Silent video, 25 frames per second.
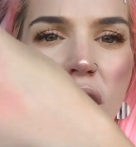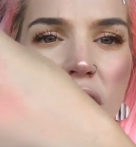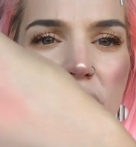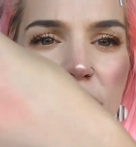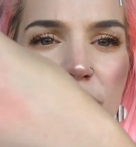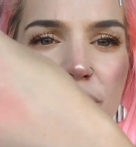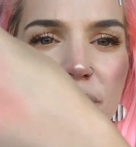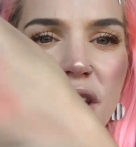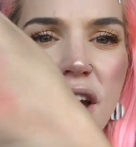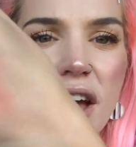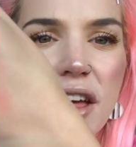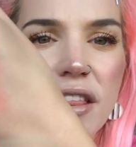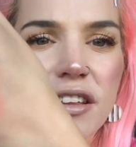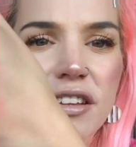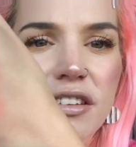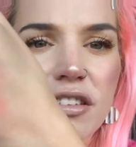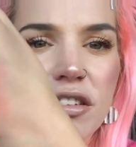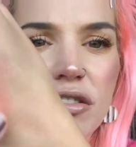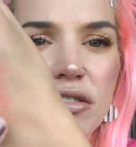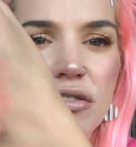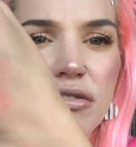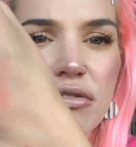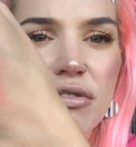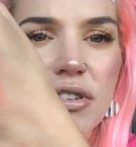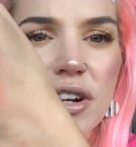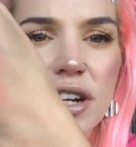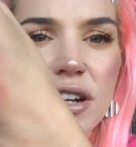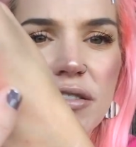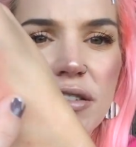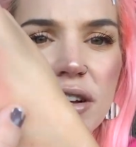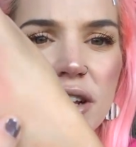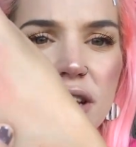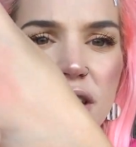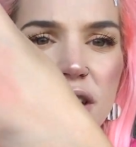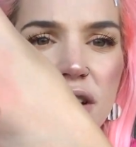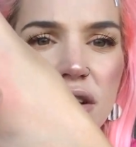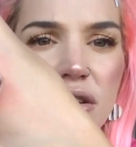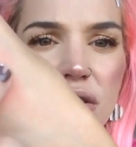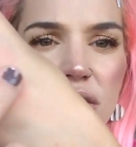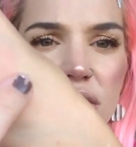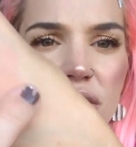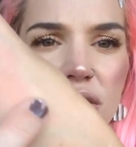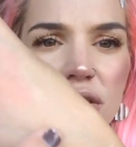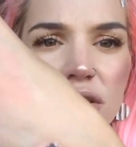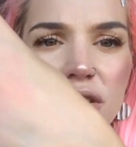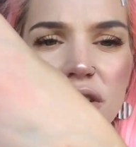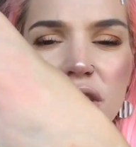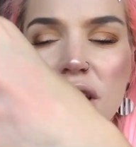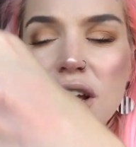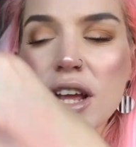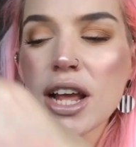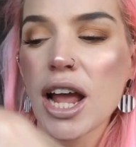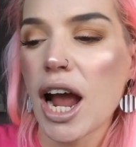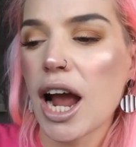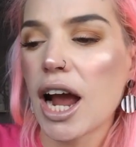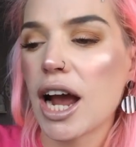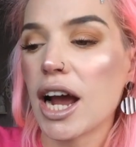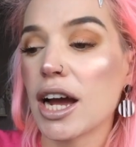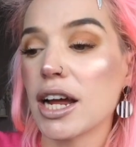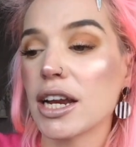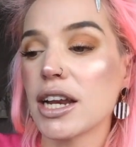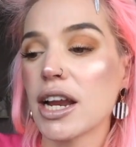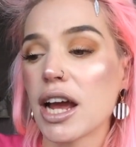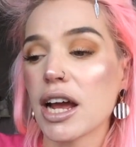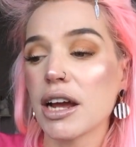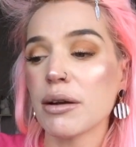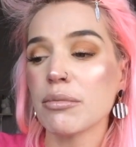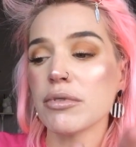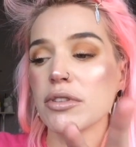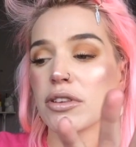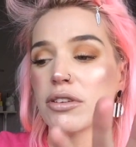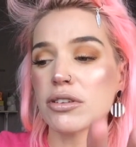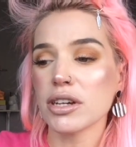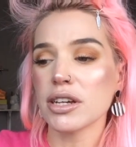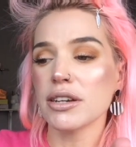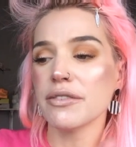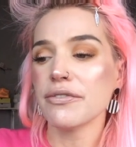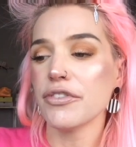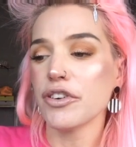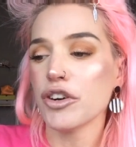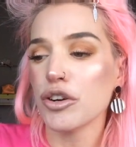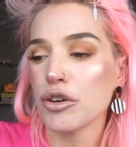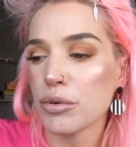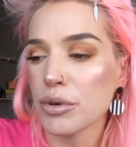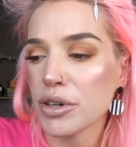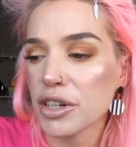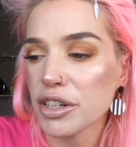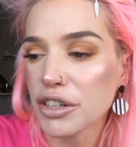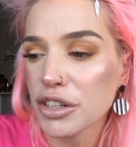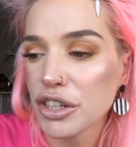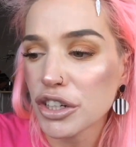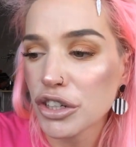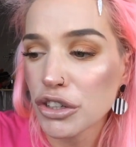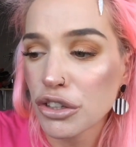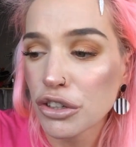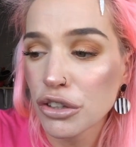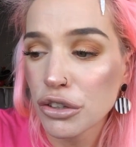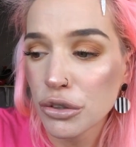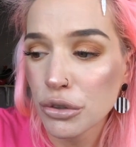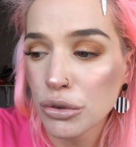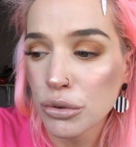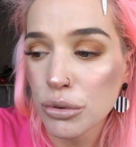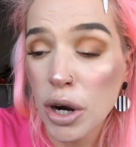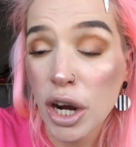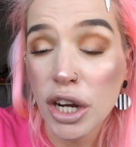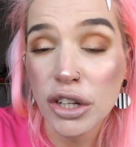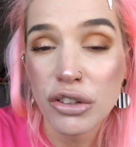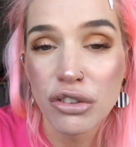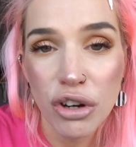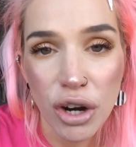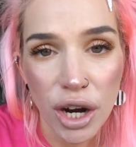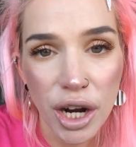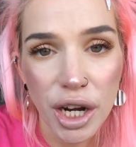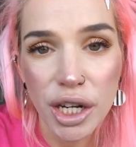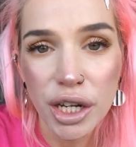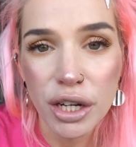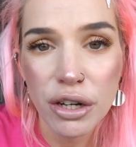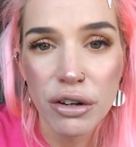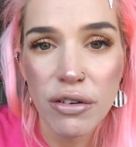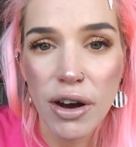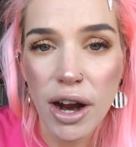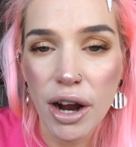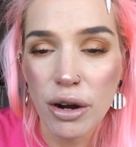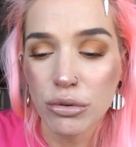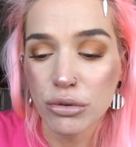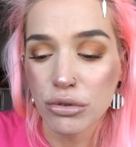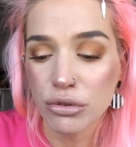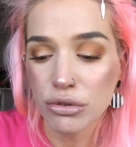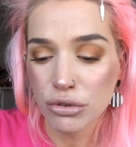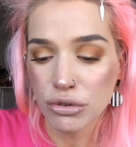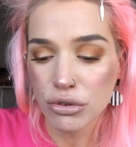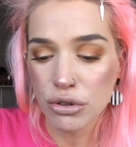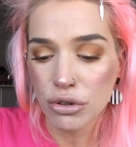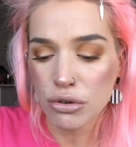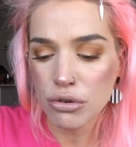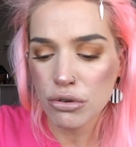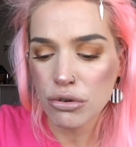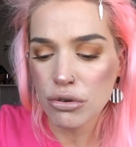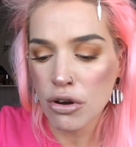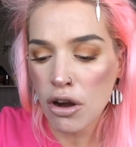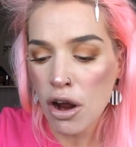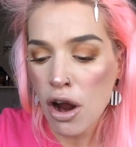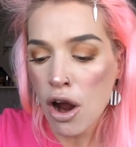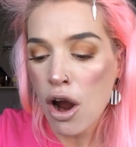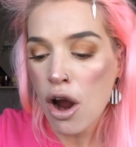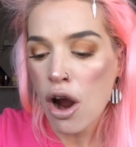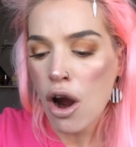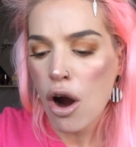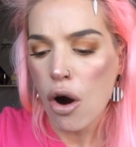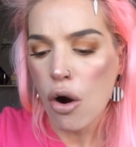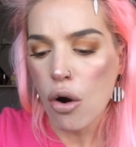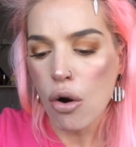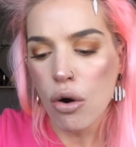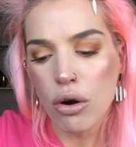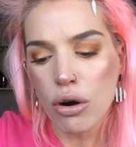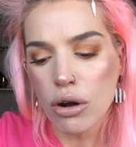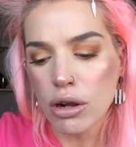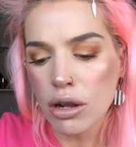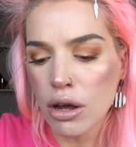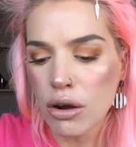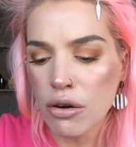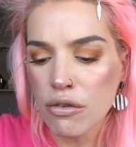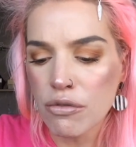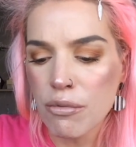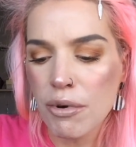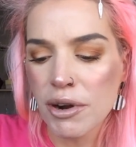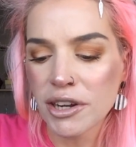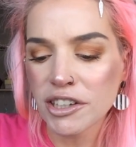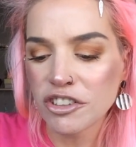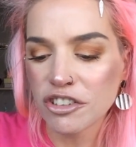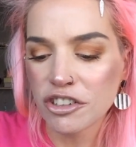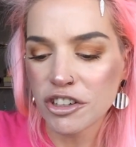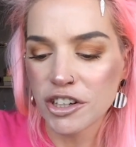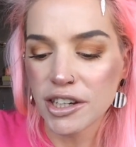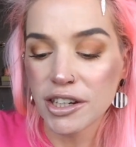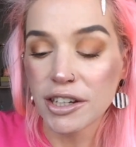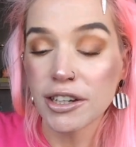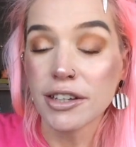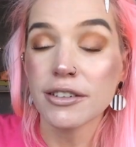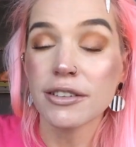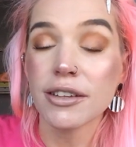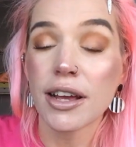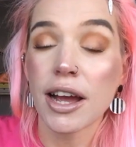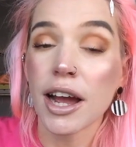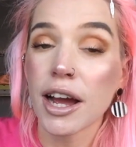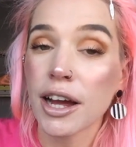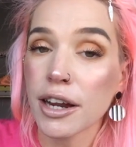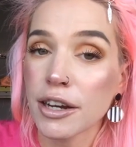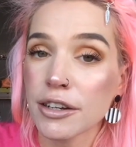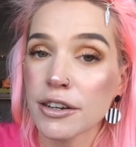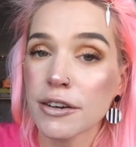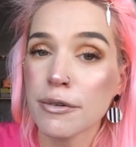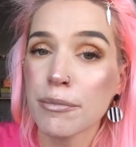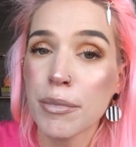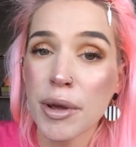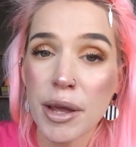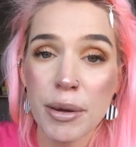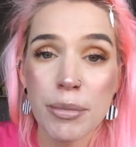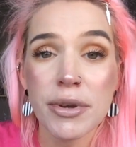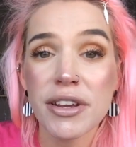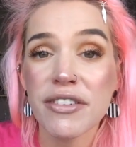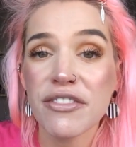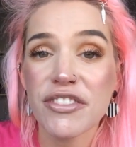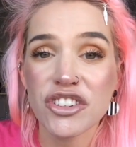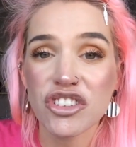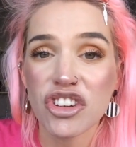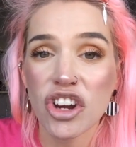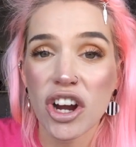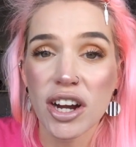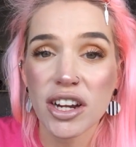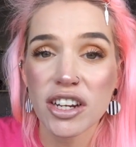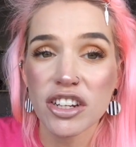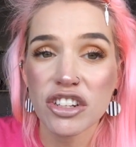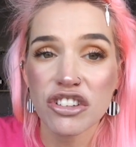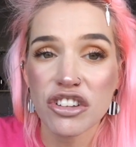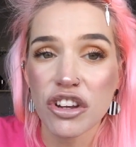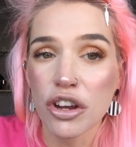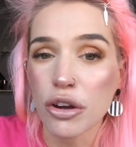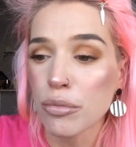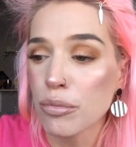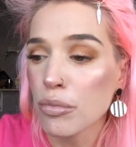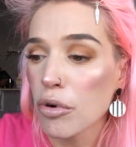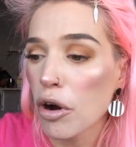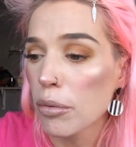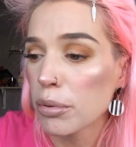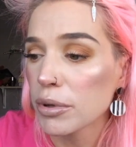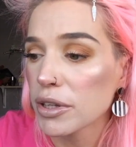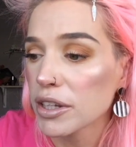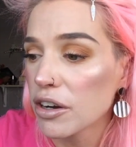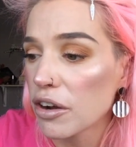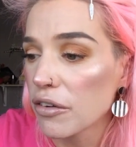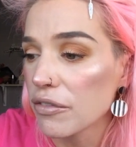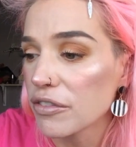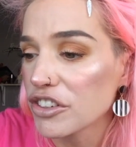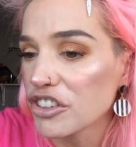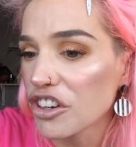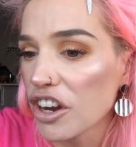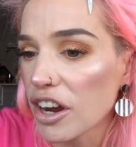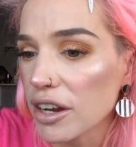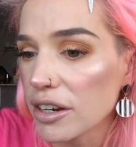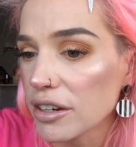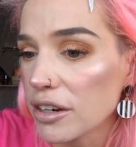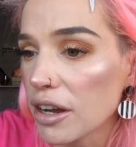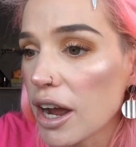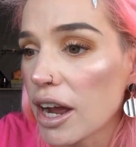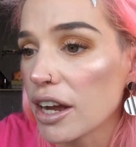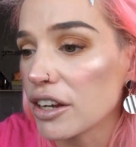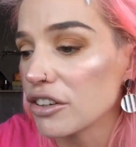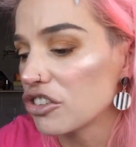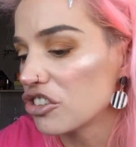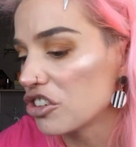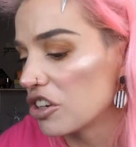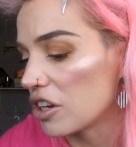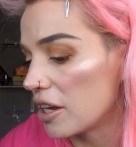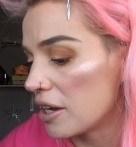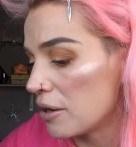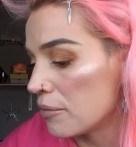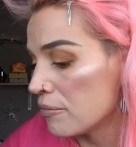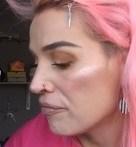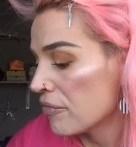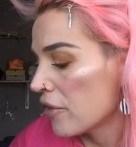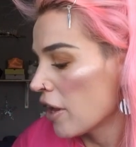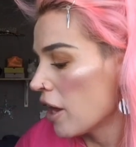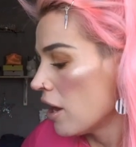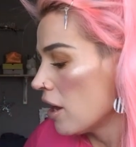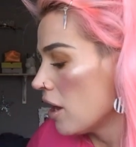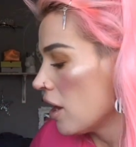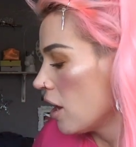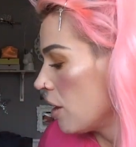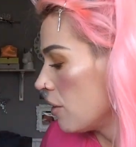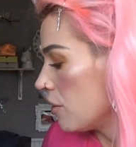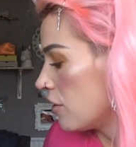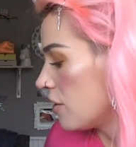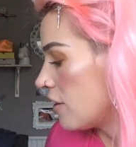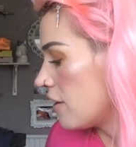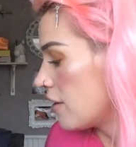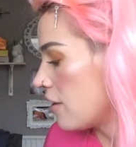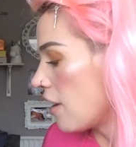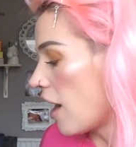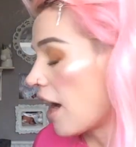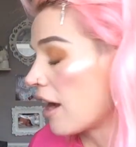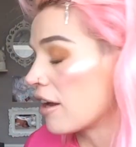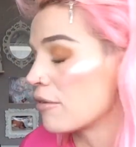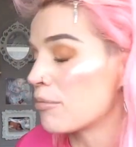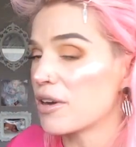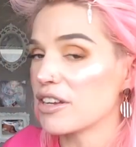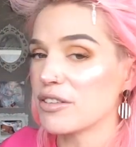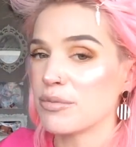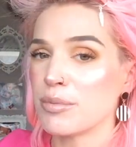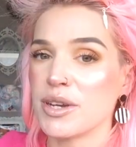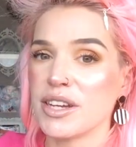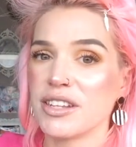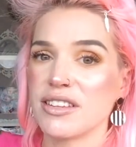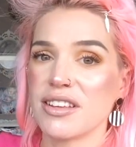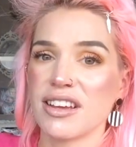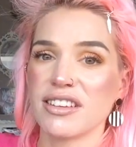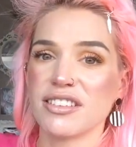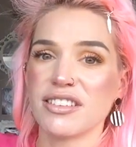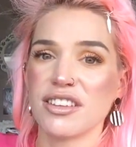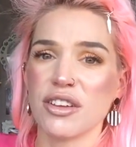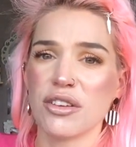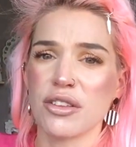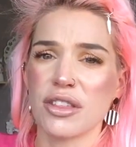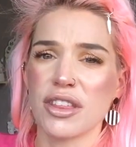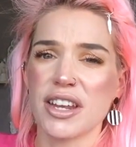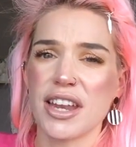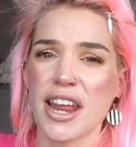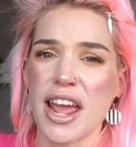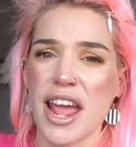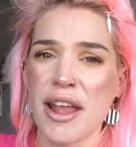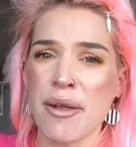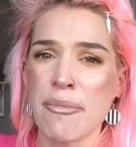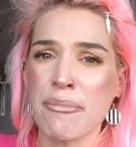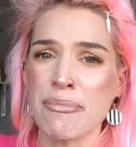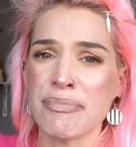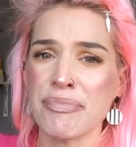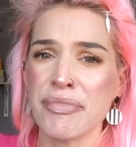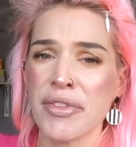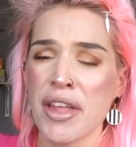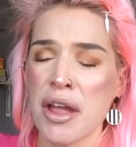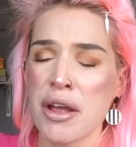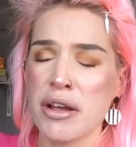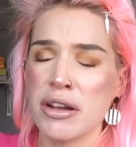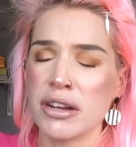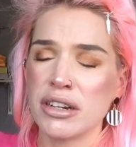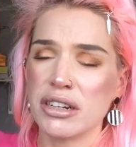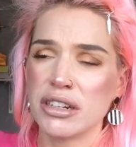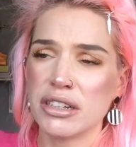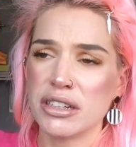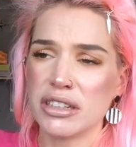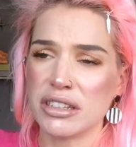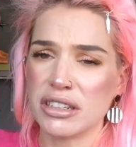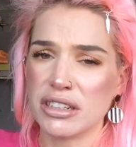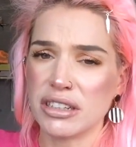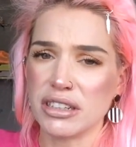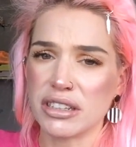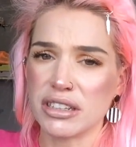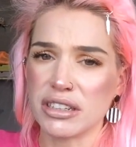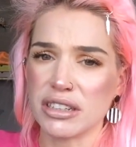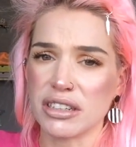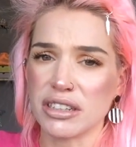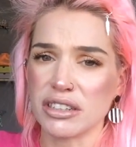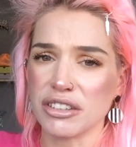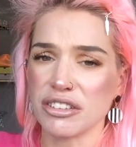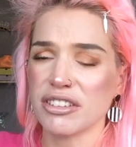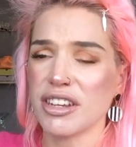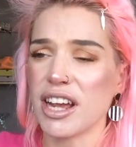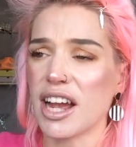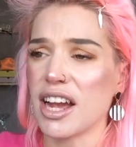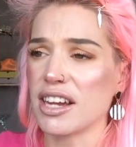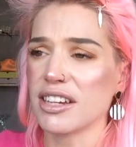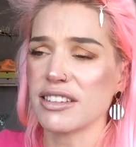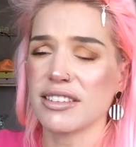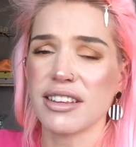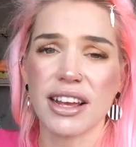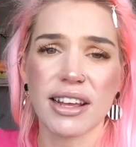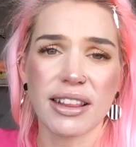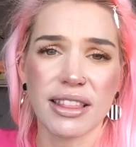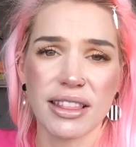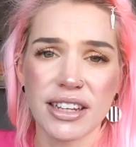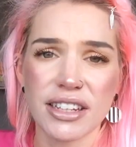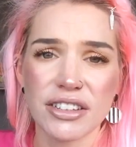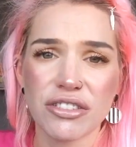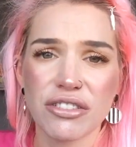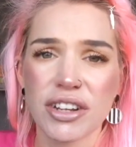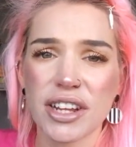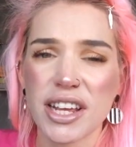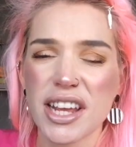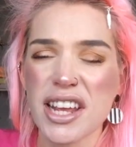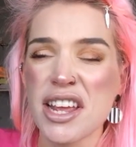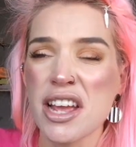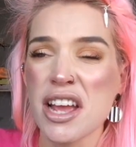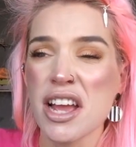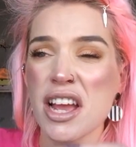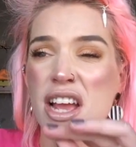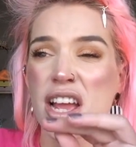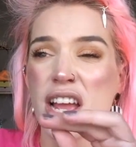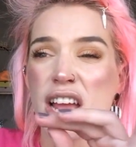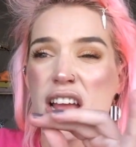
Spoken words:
yeah, this looks really, really good. And I'm looking forward to trying her out soon, all over my cheeks and maybe vagina too. Probably not vagina, actually. I had my smear test the other day. Oh gosh, guys, like, literally,